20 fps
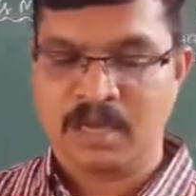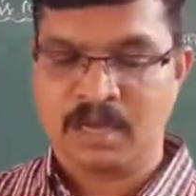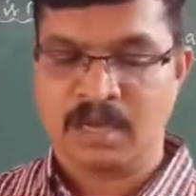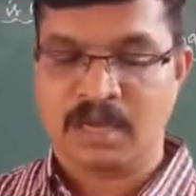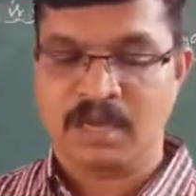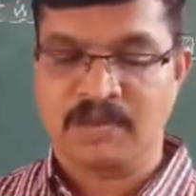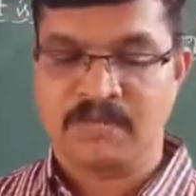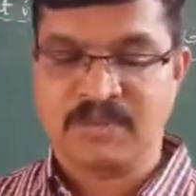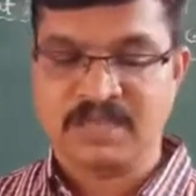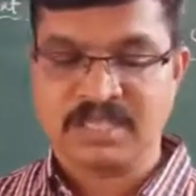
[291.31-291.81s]

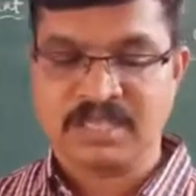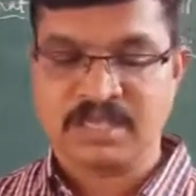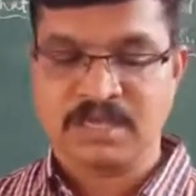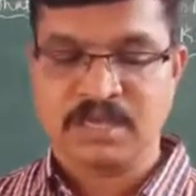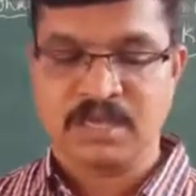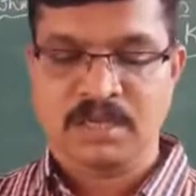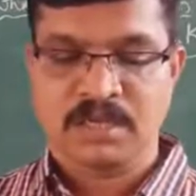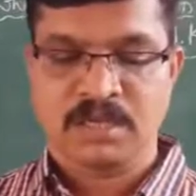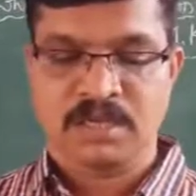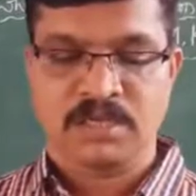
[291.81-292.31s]
and which
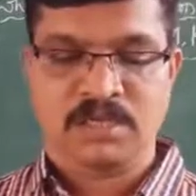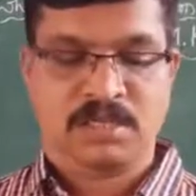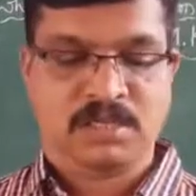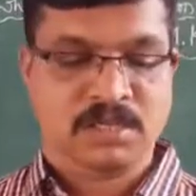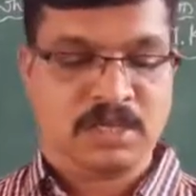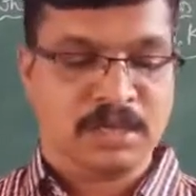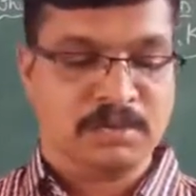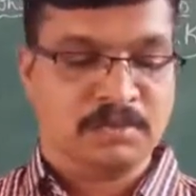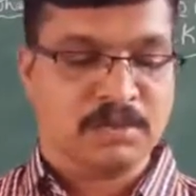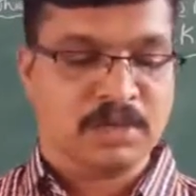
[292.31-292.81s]

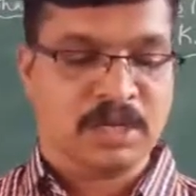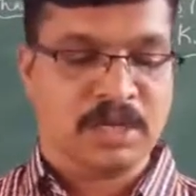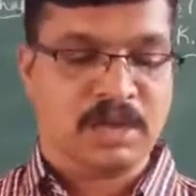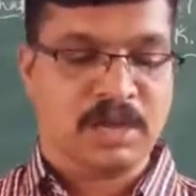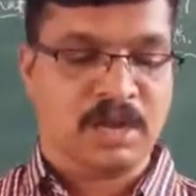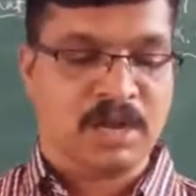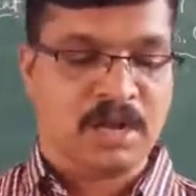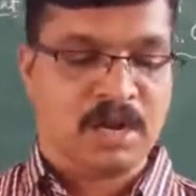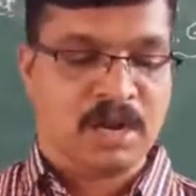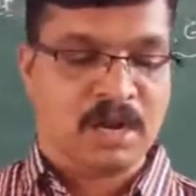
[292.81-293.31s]
some
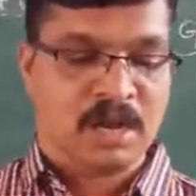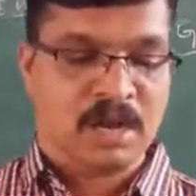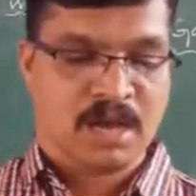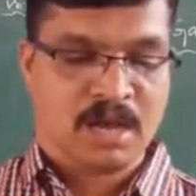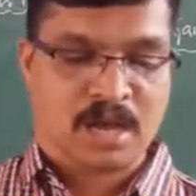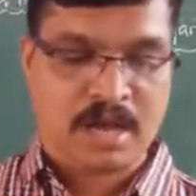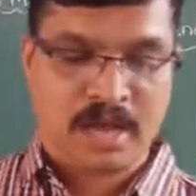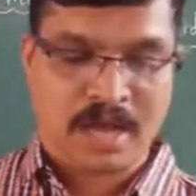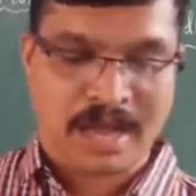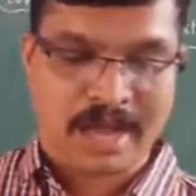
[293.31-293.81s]
regard
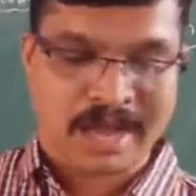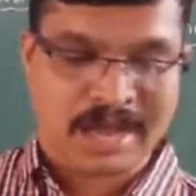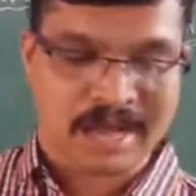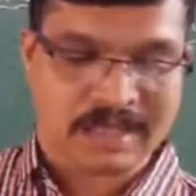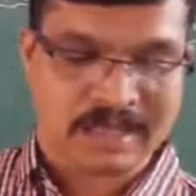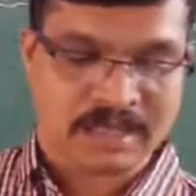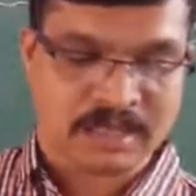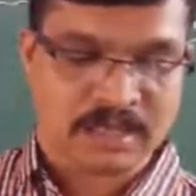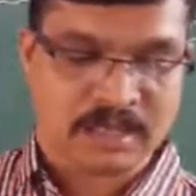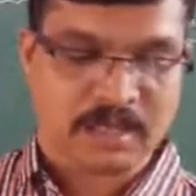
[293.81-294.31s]

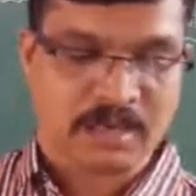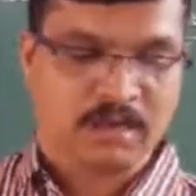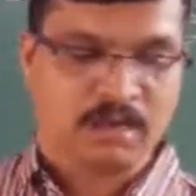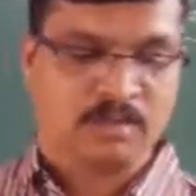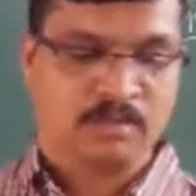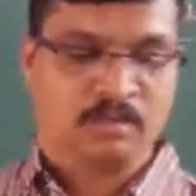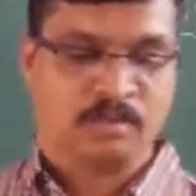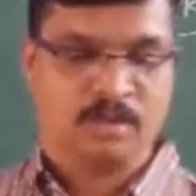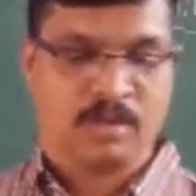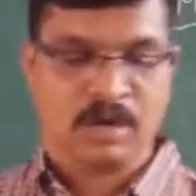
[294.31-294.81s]
as
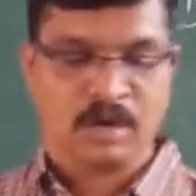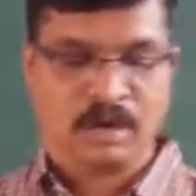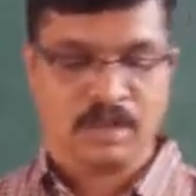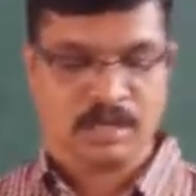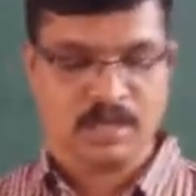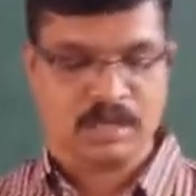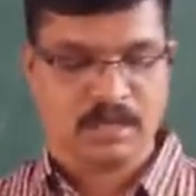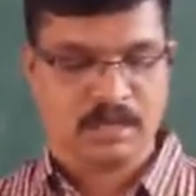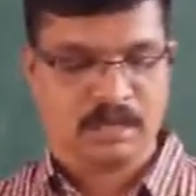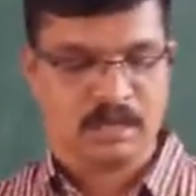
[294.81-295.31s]

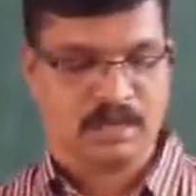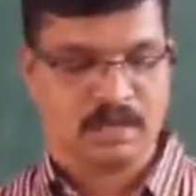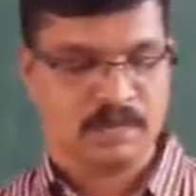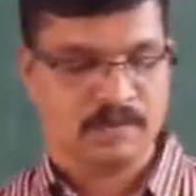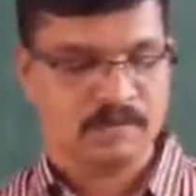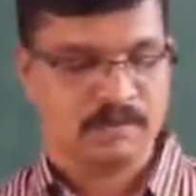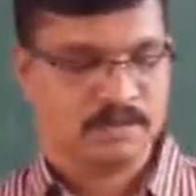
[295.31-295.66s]
moral.